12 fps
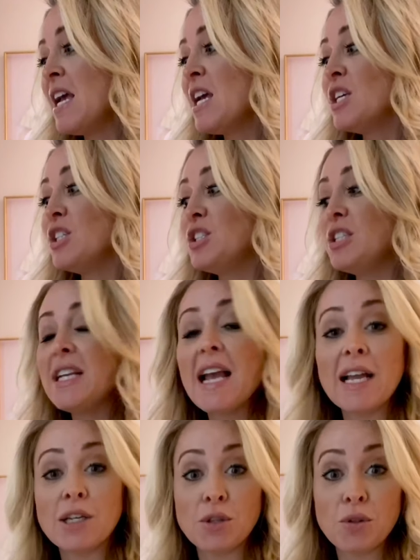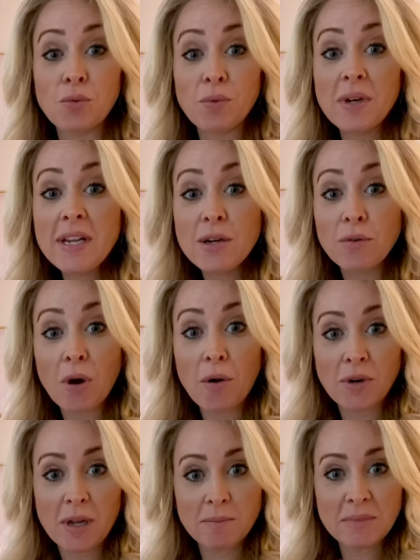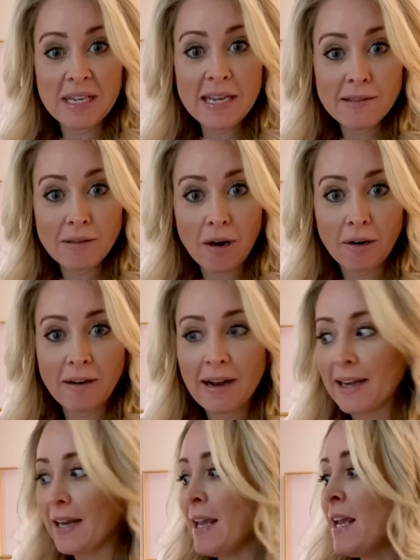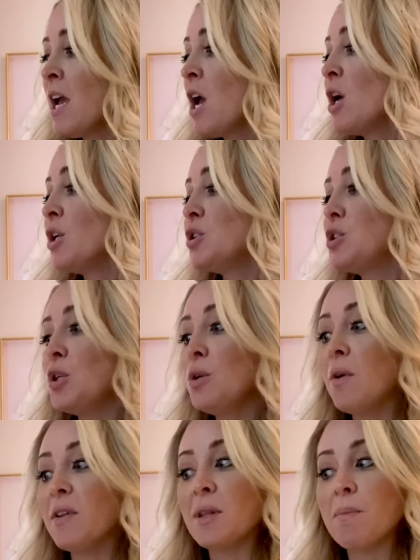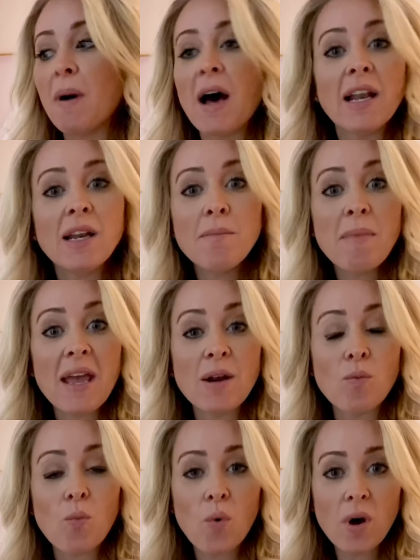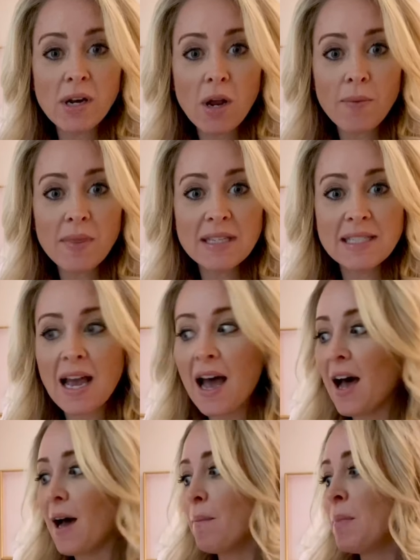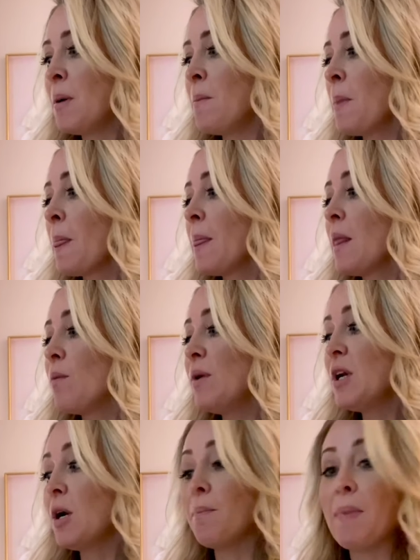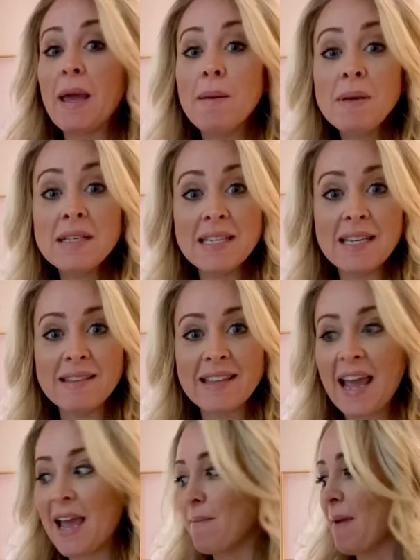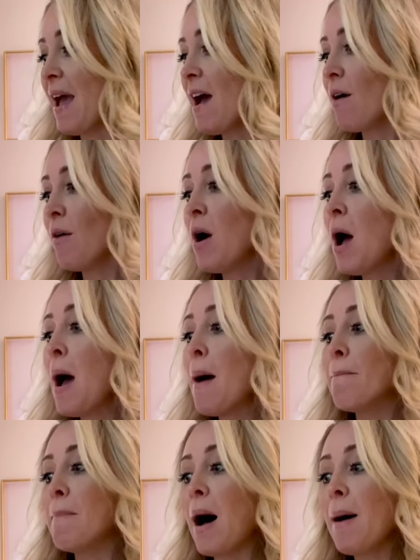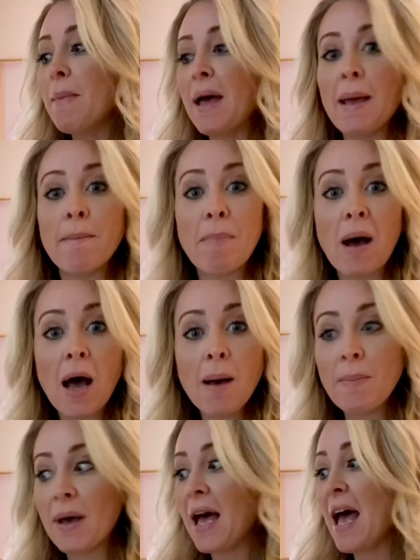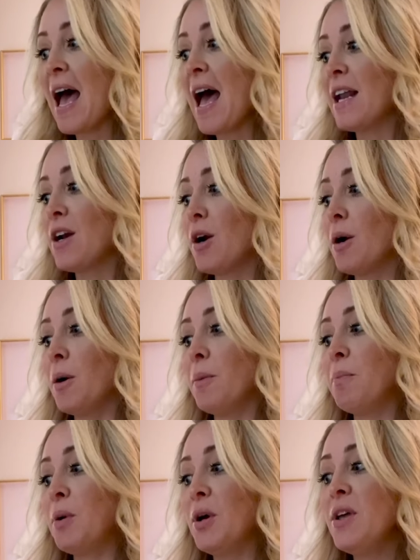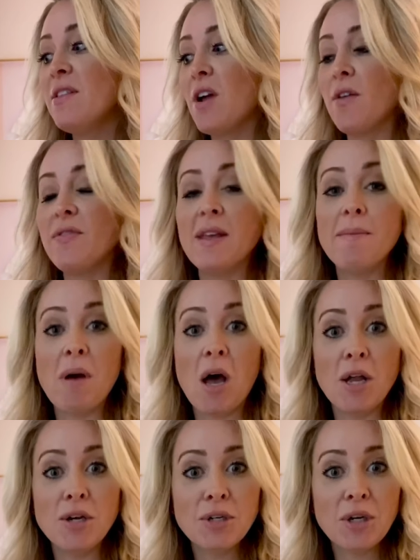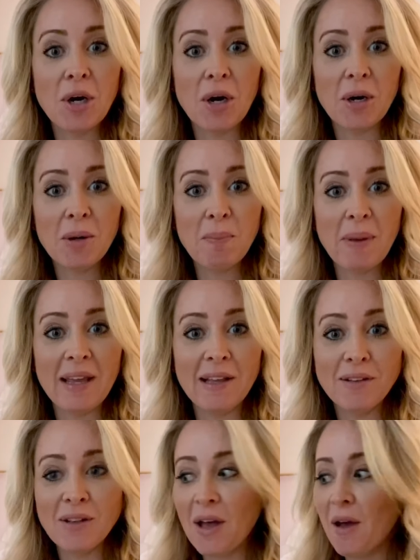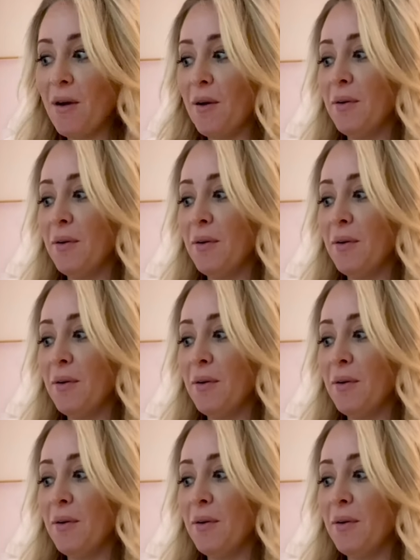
She had 3 grown-up teeth already, 2 on the bottom and 1 on the top. When her baby teeth came out, Mama and Papa had her put them under her pillow.